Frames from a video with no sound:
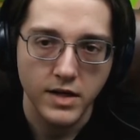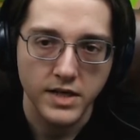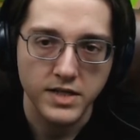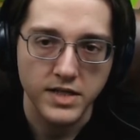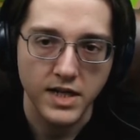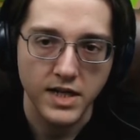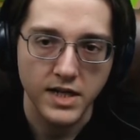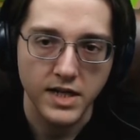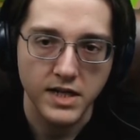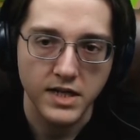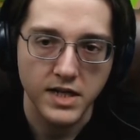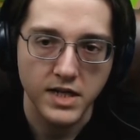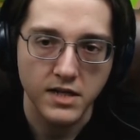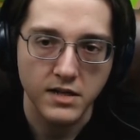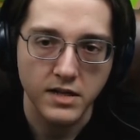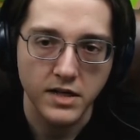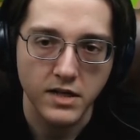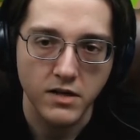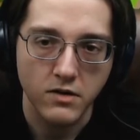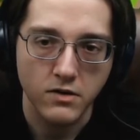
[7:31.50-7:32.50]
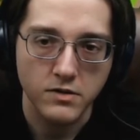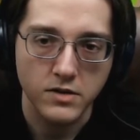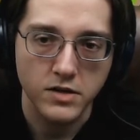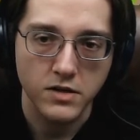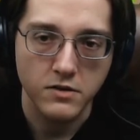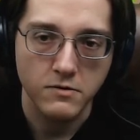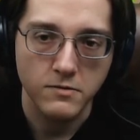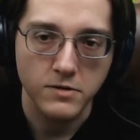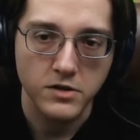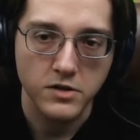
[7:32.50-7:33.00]
said ideally
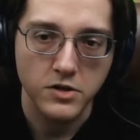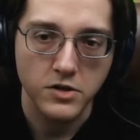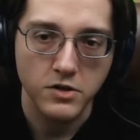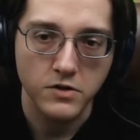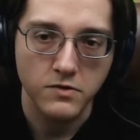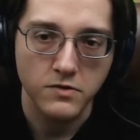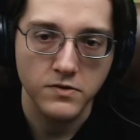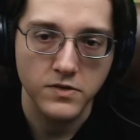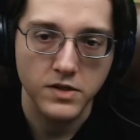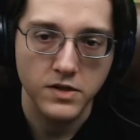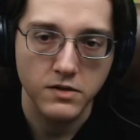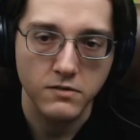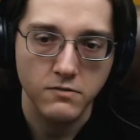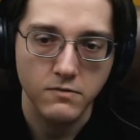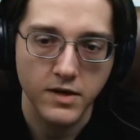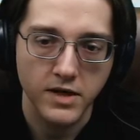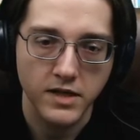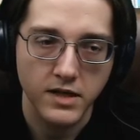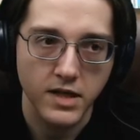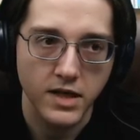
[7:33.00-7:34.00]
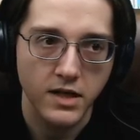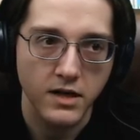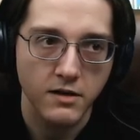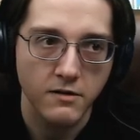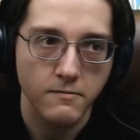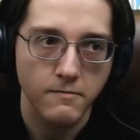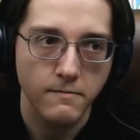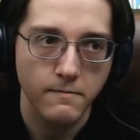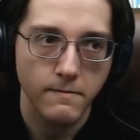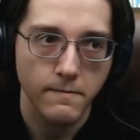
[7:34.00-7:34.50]
also with shoes, right there.